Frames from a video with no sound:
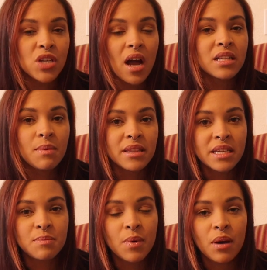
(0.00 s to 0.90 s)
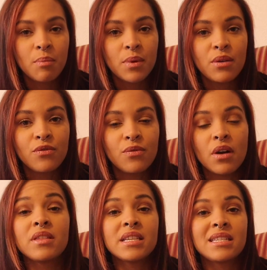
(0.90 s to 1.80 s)
talked about this book
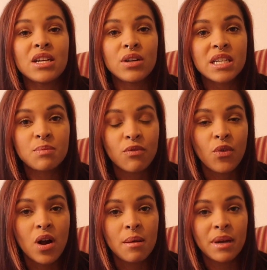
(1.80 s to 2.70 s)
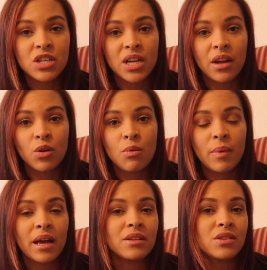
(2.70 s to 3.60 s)
or this series before on my channel,
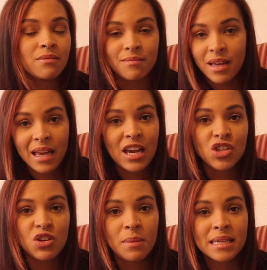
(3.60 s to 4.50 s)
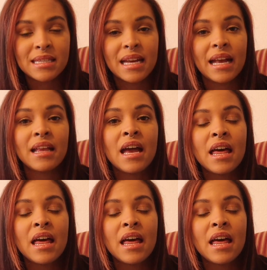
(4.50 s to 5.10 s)
but in case you missed it,